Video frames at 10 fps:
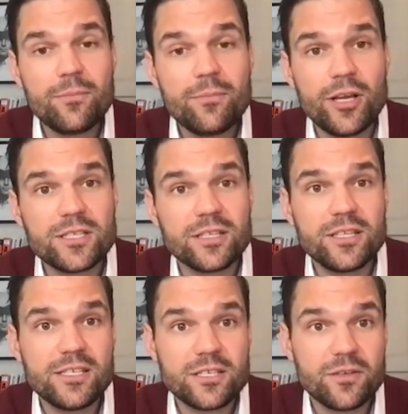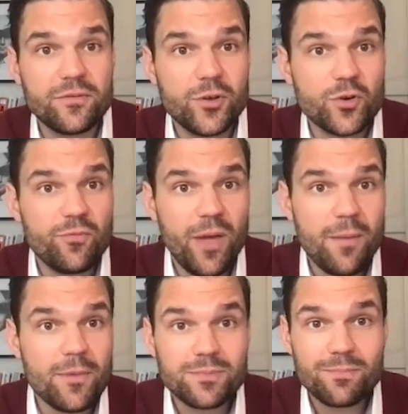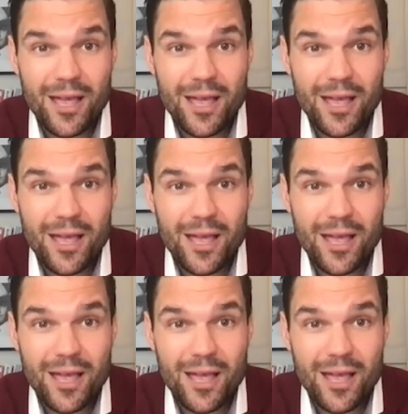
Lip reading: embracing these as the future of payments.